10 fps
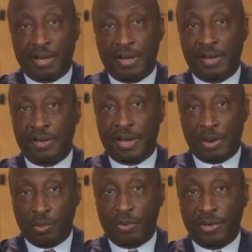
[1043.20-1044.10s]
And
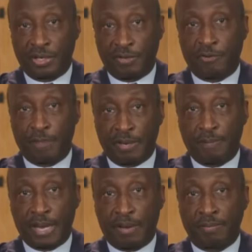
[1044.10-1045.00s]
I worry a little bit
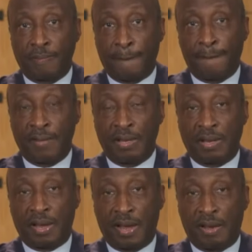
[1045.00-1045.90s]
about
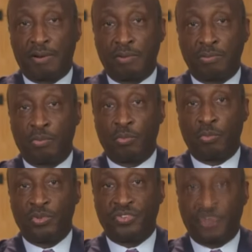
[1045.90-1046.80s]
how
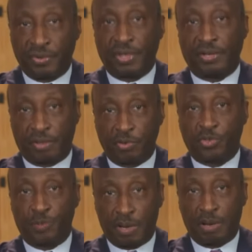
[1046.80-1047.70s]
resilient
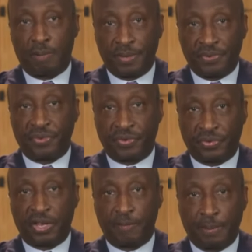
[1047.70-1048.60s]
those small
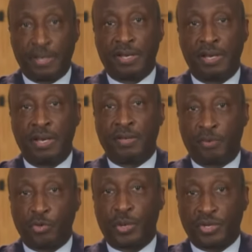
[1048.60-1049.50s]
businesses can be,
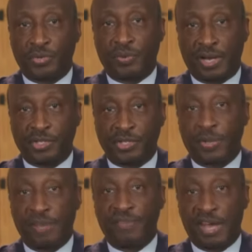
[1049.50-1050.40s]
those restaurants,
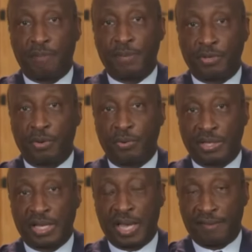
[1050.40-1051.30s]
when they've now been told
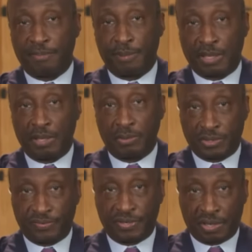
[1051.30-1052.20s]
that they have to be
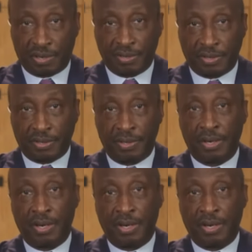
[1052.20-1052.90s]
closed for longer.